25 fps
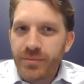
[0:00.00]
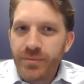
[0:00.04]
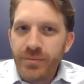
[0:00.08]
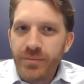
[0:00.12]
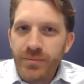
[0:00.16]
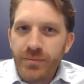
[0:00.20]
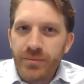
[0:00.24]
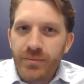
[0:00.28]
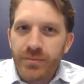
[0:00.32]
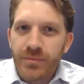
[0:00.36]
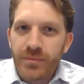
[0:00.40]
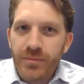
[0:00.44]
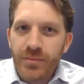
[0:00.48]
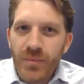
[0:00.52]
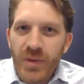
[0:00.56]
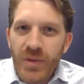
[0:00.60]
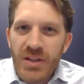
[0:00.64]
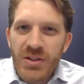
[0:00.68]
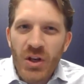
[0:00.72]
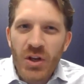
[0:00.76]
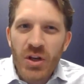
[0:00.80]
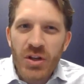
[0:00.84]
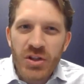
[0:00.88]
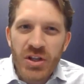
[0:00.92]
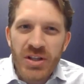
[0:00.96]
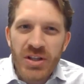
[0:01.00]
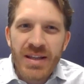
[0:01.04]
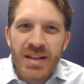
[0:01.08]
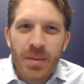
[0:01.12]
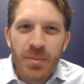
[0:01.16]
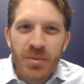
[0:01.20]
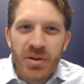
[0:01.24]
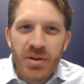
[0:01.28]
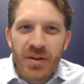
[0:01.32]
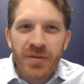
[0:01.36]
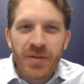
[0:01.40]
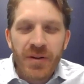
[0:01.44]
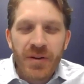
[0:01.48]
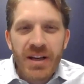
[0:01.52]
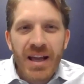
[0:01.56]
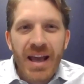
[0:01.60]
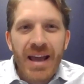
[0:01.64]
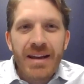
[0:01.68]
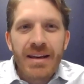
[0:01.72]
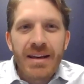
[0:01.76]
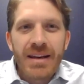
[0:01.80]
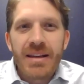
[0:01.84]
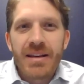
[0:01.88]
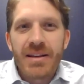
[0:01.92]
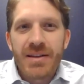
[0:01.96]
Hmm. So just some different
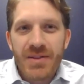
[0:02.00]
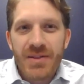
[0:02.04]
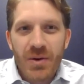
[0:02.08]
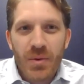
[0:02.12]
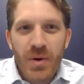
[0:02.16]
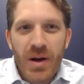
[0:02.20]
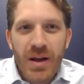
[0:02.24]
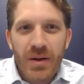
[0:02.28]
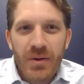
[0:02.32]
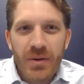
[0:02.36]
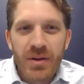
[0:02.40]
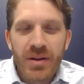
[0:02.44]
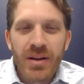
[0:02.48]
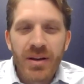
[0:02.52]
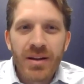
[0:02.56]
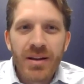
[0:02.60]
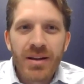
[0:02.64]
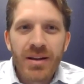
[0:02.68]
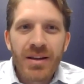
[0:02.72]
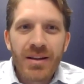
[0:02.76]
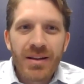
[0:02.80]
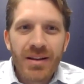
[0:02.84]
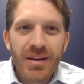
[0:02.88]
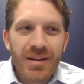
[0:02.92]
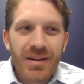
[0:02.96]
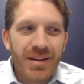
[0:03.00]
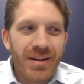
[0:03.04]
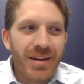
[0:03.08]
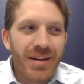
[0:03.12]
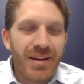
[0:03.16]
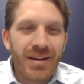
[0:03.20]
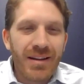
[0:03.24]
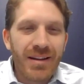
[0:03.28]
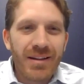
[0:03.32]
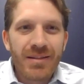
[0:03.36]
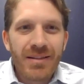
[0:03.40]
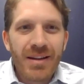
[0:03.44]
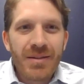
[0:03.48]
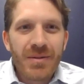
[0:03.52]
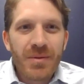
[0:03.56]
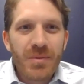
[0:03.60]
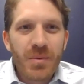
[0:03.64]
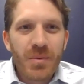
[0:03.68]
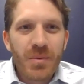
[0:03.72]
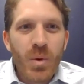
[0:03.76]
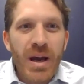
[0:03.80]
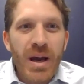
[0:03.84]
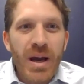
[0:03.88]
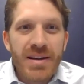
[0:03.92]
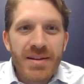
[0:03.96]
ideas around uh,
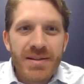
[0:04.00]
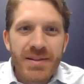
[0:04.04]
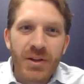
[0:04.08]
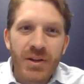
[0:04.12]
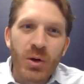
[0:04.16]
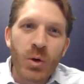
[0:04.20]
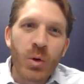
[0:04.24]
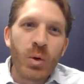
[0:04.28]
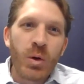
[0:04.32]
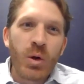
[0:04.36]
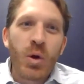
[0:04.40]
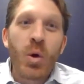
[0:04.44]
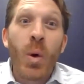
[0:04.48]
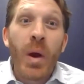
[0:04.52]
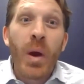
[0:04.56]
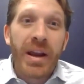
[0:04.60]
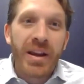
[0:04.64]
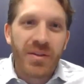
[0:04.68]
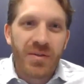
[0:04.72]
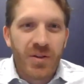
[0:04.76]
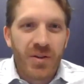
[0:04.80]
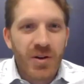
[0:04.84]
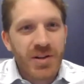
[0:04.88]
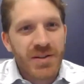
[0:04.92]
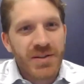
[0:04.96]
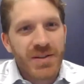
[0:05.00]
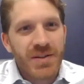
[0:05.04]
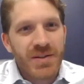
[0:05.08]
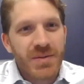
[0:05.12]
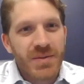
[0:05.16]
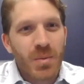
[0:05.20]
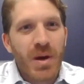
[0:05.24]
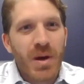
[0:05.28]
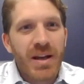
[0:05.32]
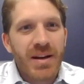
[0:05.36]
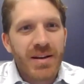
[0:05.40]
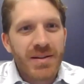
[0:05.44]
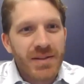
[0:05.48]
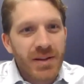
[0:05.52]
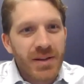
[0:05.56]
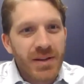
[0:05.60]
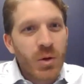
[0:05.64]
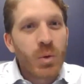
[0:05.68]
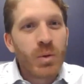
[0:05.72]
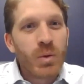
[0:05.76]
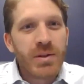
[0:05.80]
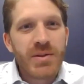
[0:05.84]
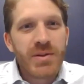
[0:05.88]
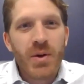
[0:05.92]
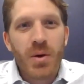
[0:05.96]
why does it cool quick versus why does it
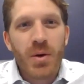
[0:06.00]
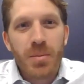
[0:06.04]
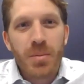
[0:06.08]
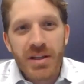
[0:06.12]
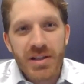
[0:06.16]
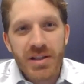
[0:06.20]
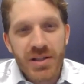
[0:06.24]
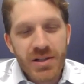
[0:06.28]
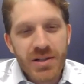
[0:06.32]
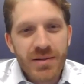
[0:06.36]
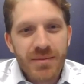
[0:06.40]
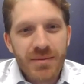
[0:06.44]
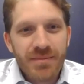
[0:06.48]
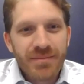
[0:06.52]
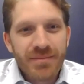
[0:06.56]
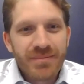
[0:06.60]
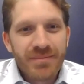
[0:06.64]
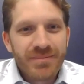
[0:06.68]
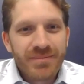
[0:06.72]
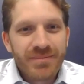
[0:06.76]
cool so much.